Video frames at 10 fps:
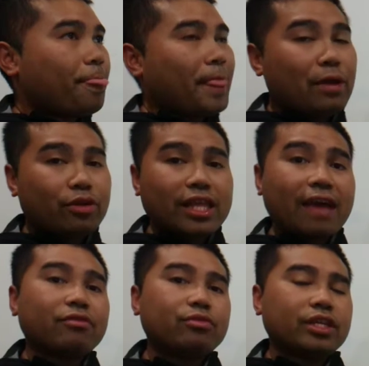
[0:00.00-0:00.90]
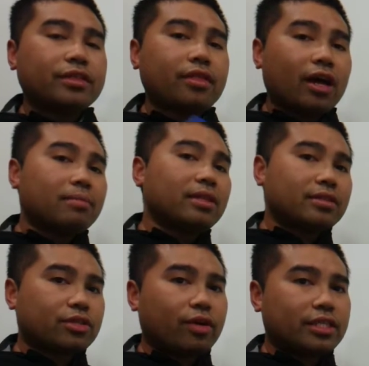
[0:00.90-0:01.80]
I really haven't thought about
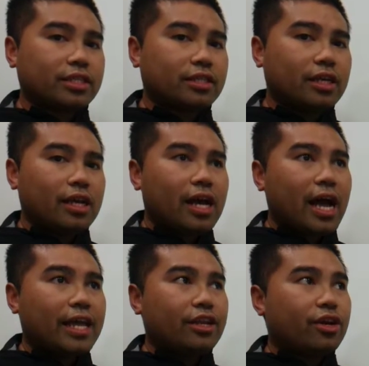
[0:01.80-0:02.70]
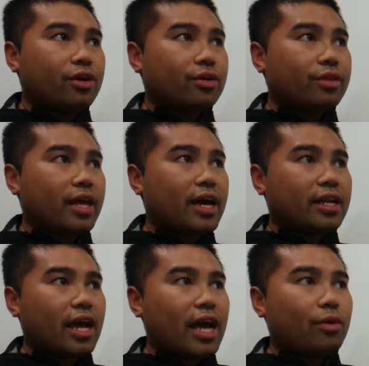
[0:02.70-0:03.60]
this question. I know
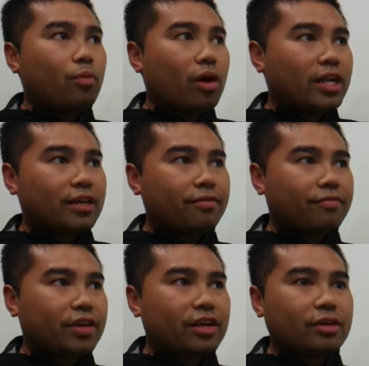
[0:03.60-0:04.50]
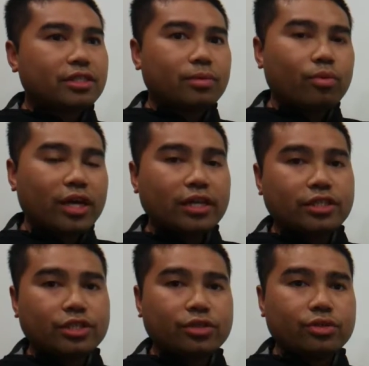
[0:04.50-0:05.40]
that I want to figure out some way
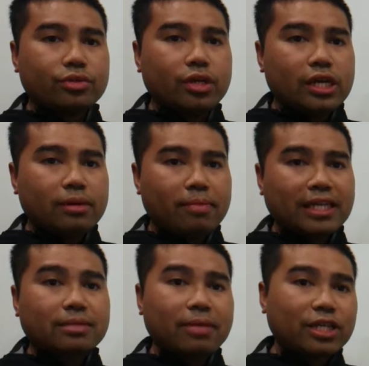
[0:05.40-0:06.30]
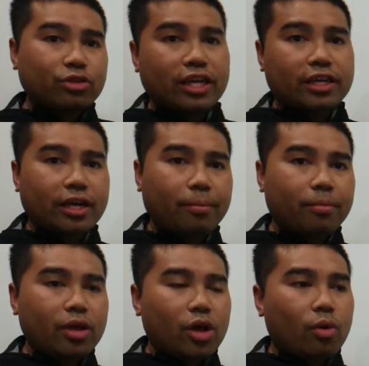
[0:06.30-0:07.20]
to make some extra
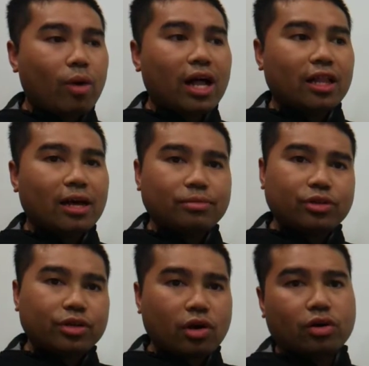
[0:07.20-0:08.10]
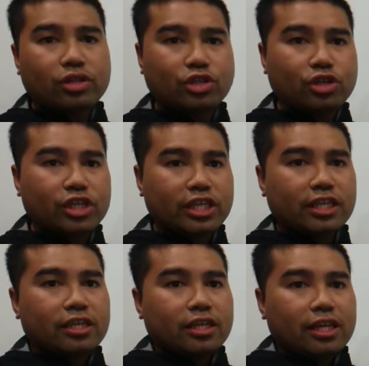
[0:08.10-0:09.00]
income while I'm doing all the journey
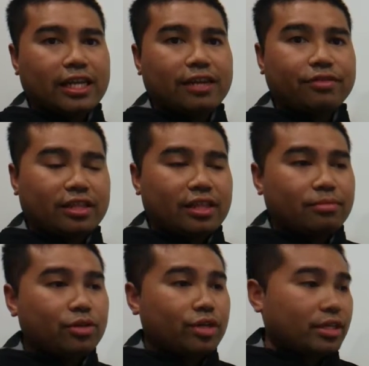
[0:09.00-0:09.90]
and everything that I'm doing.